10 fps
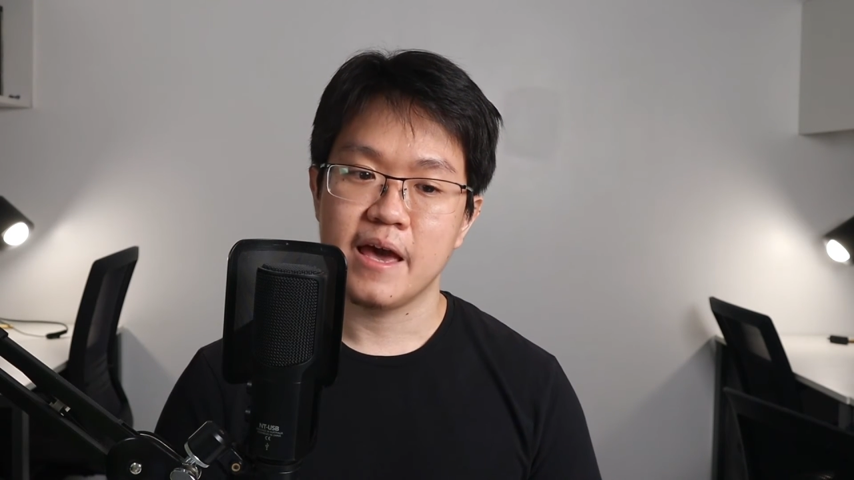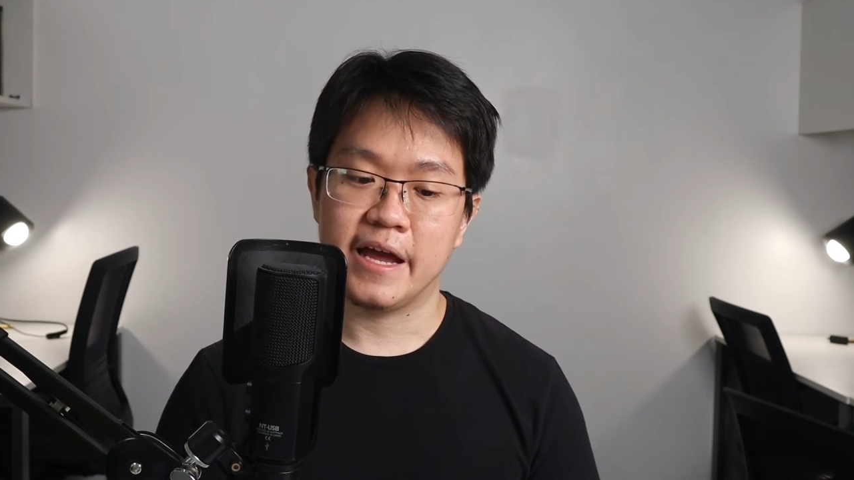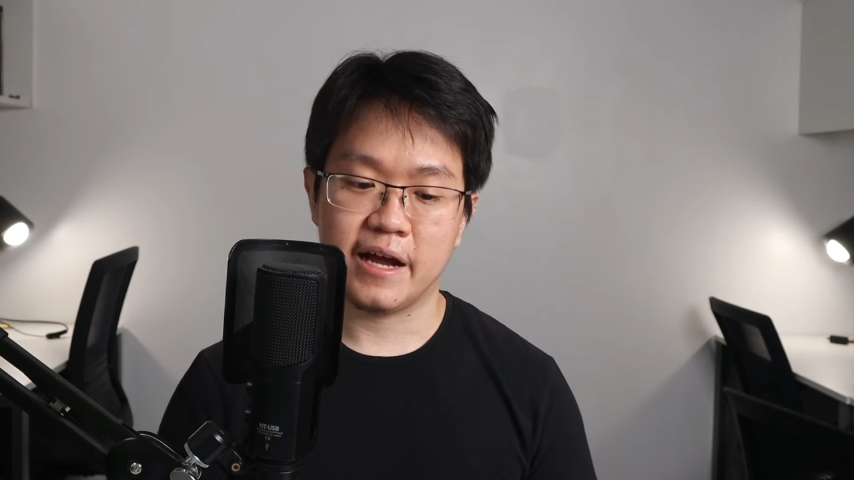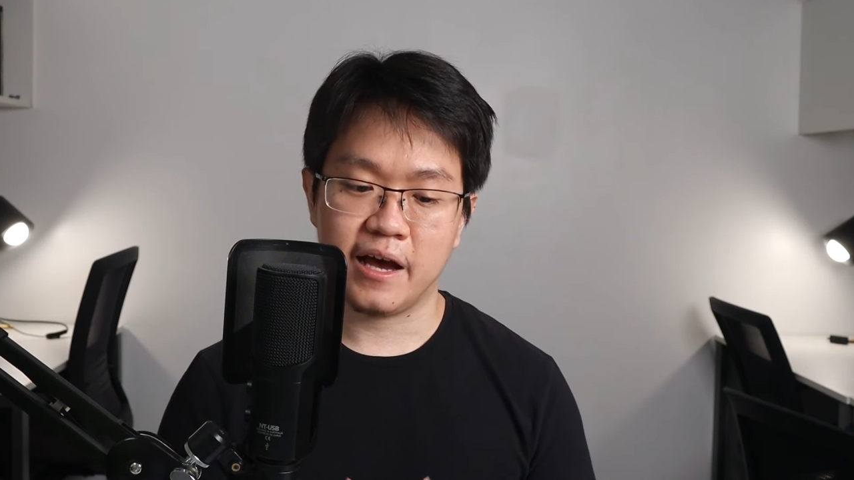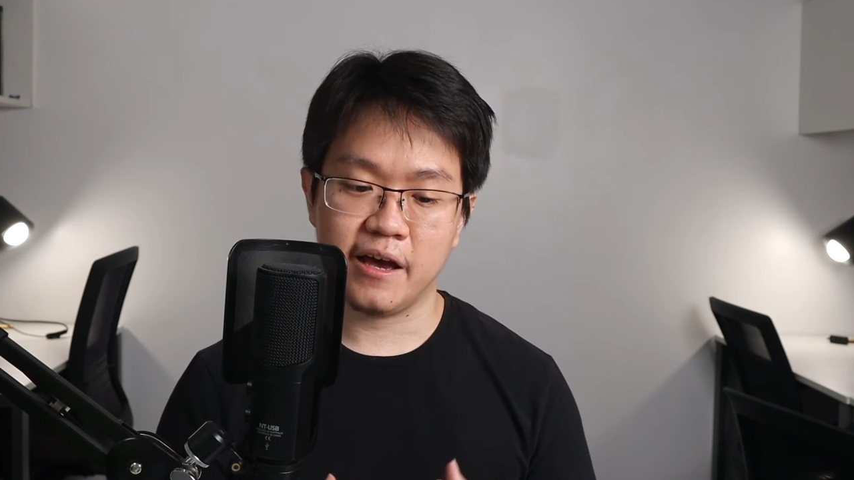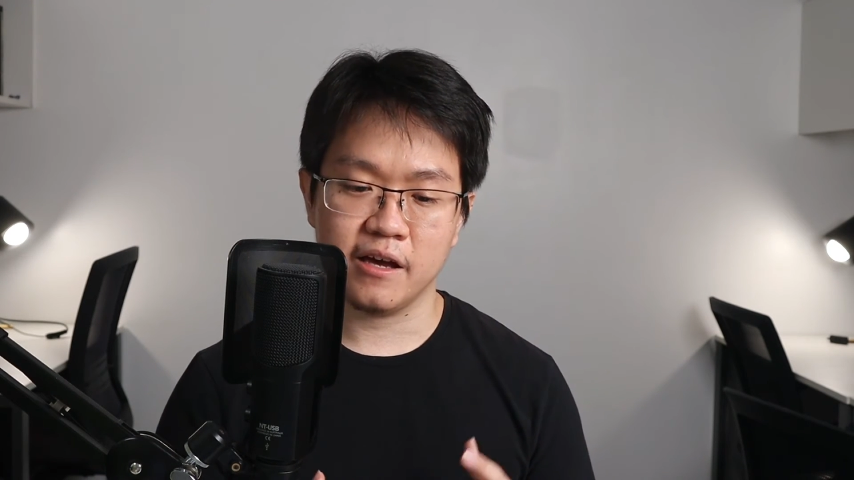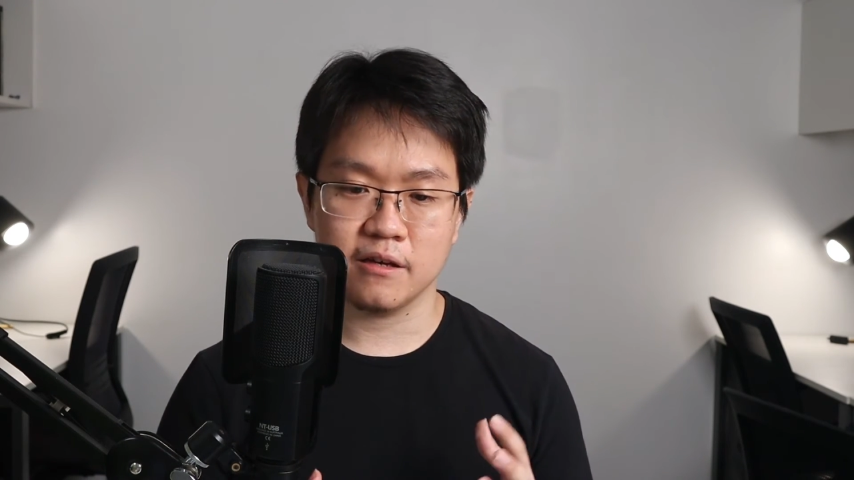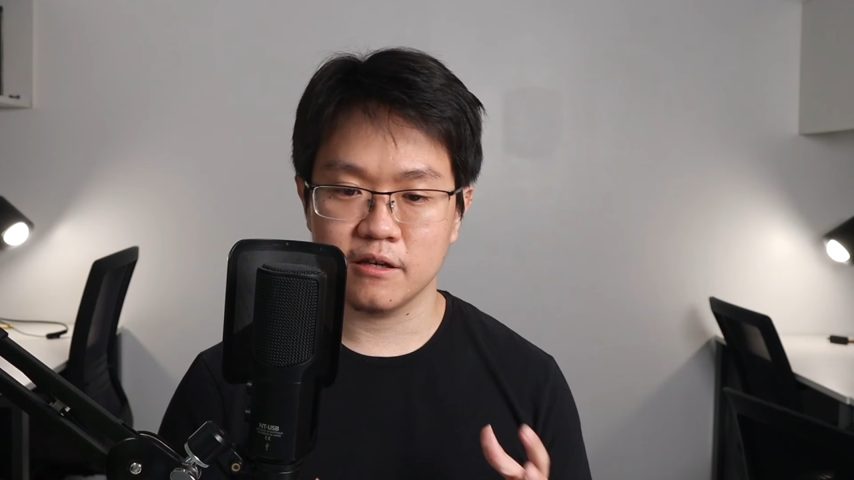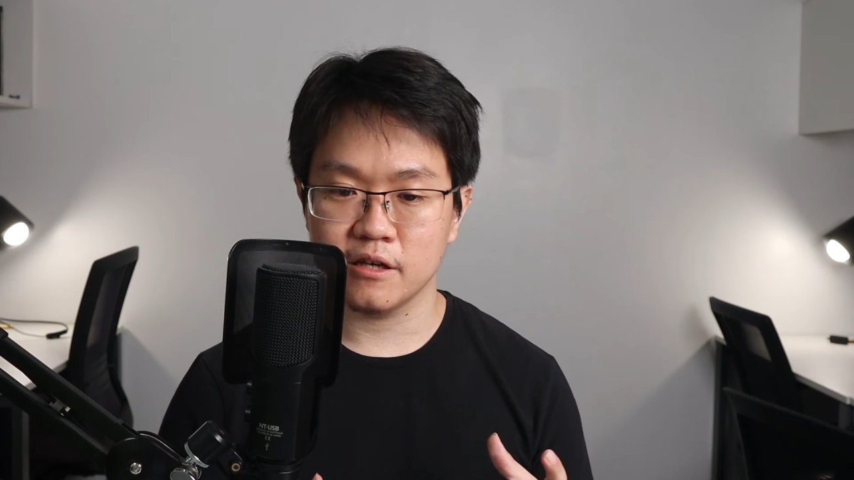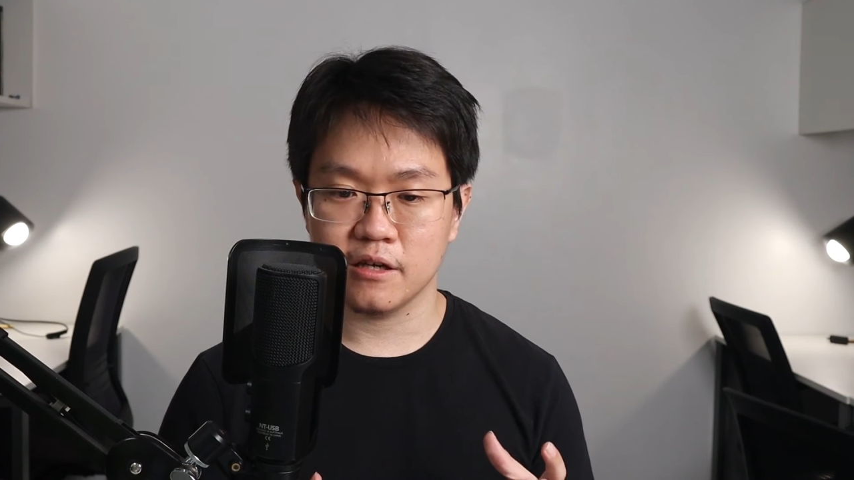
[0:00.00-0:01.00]
And
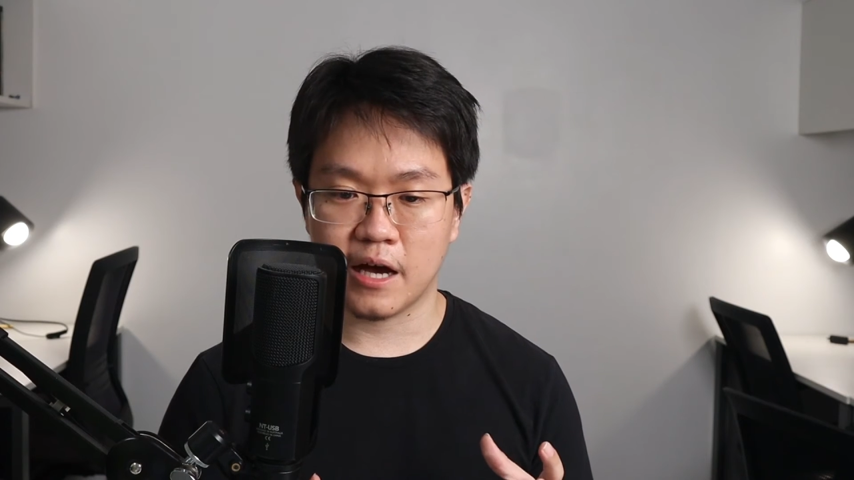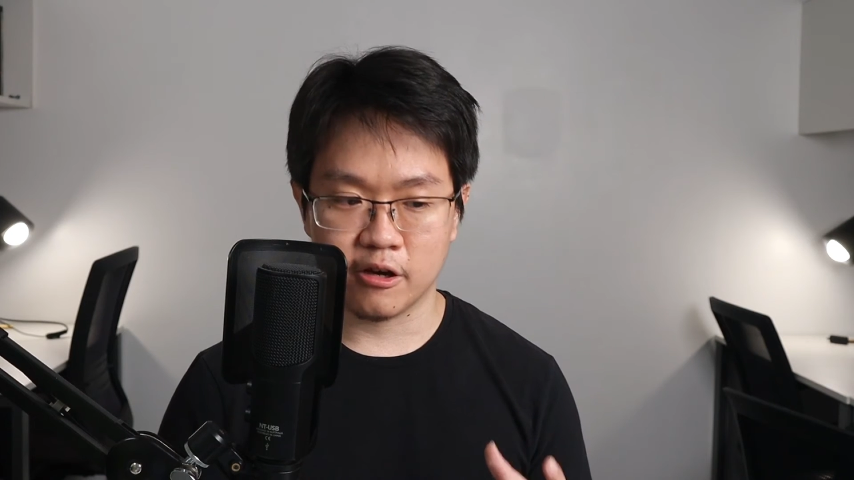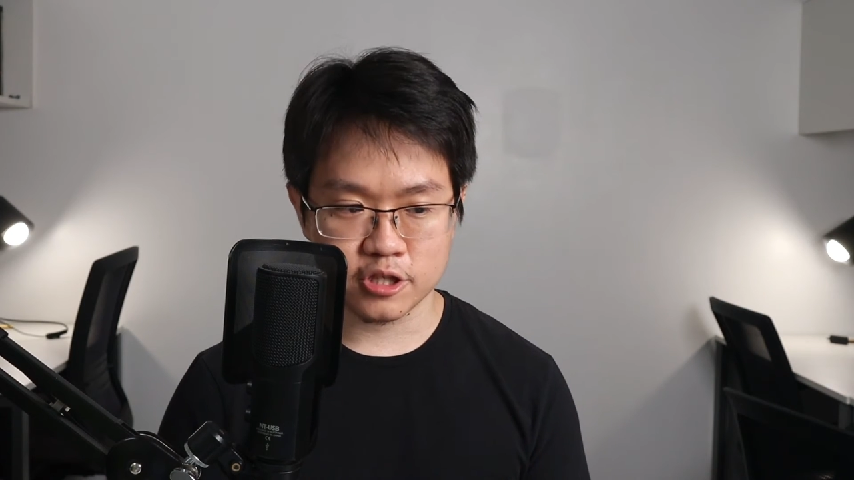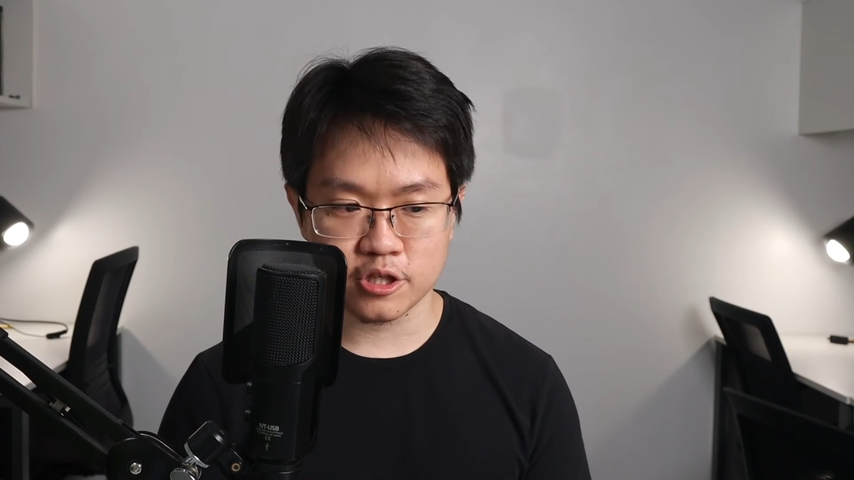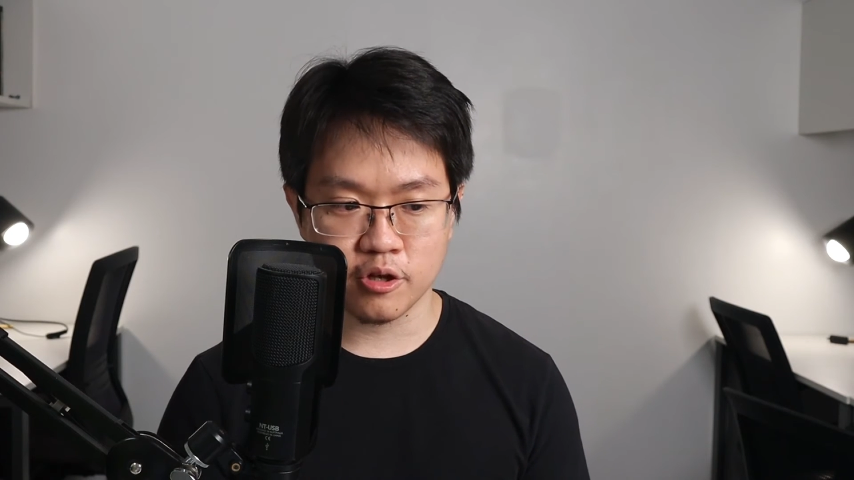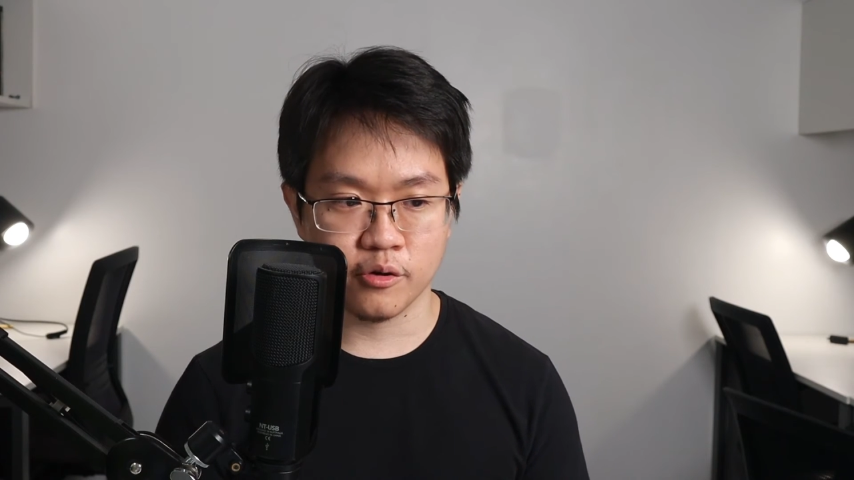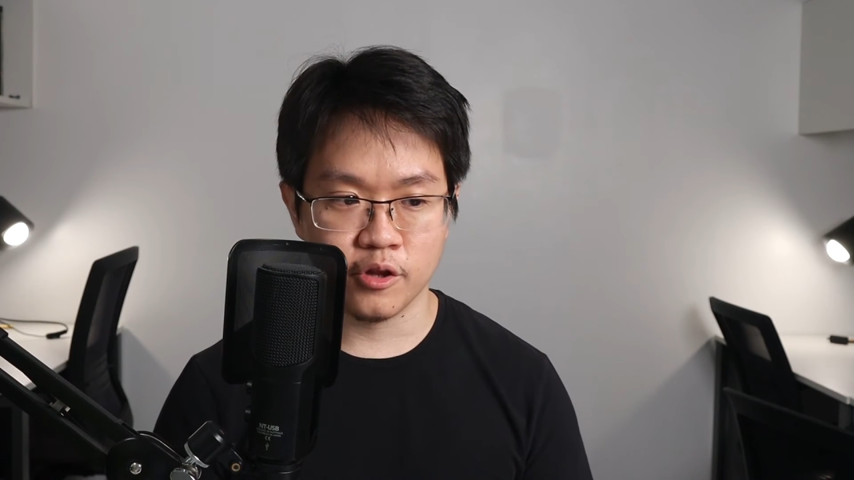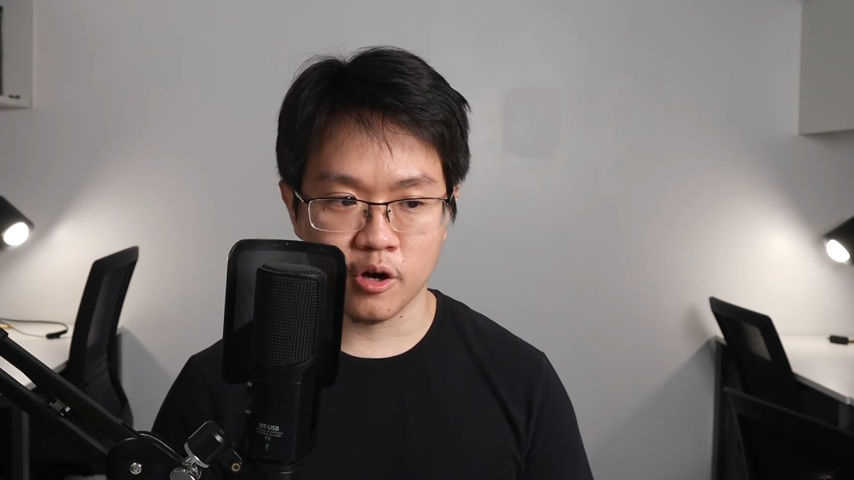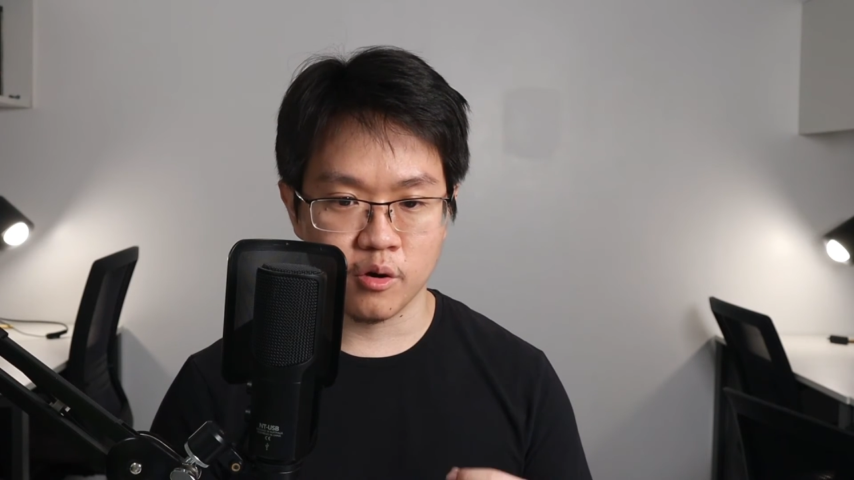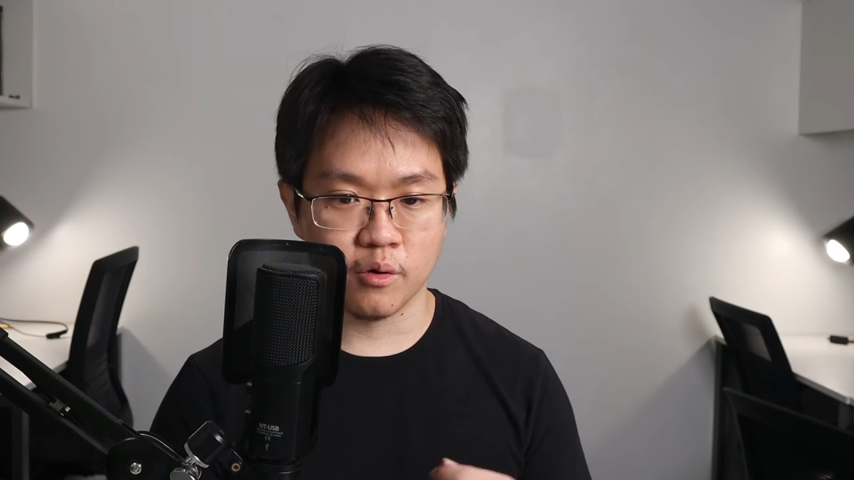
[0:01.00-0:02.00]
I I also
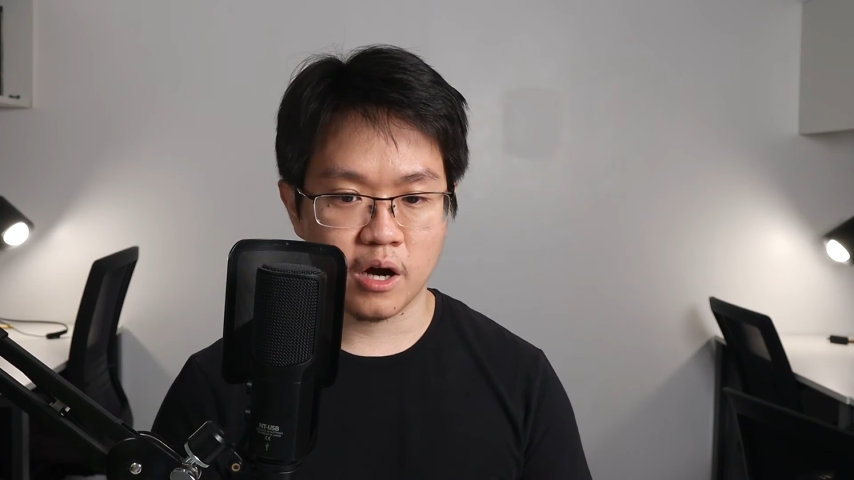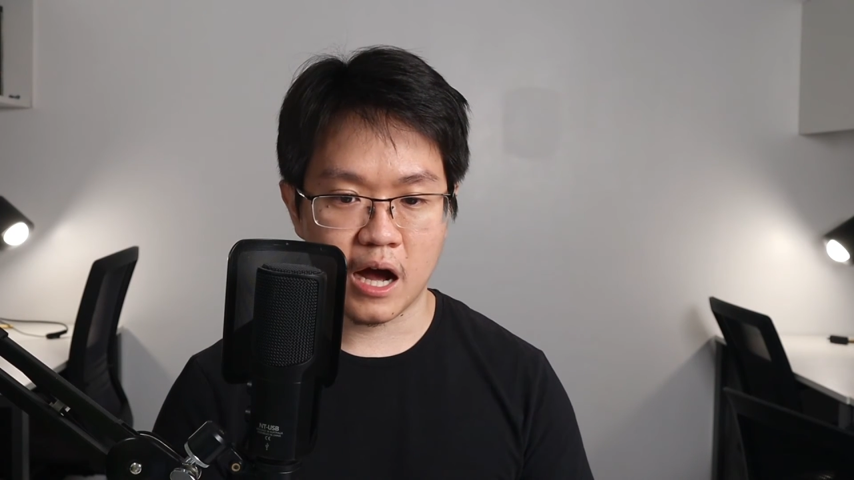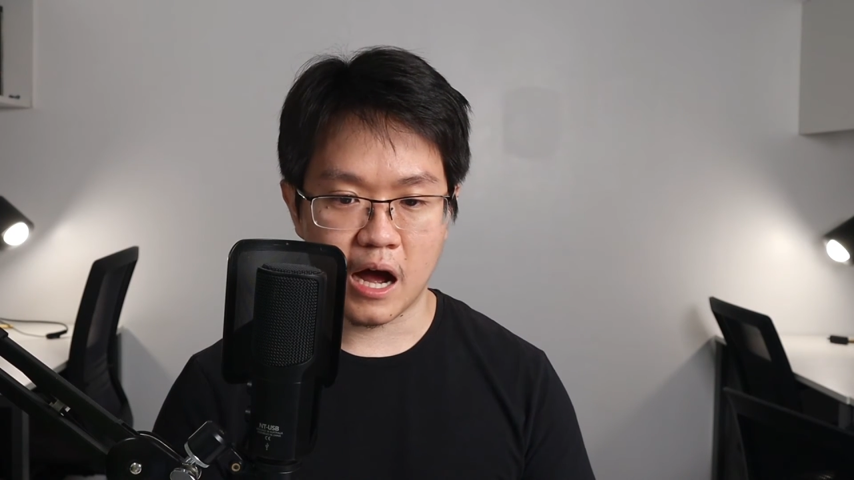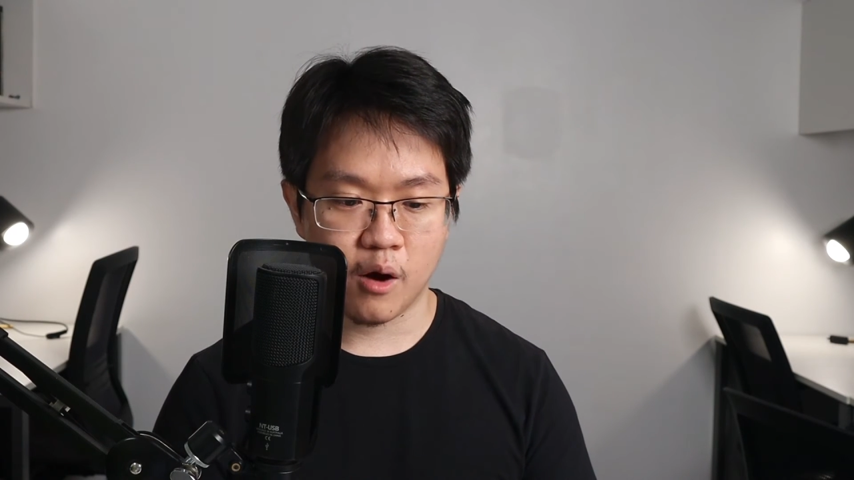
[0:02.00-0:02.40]
don't know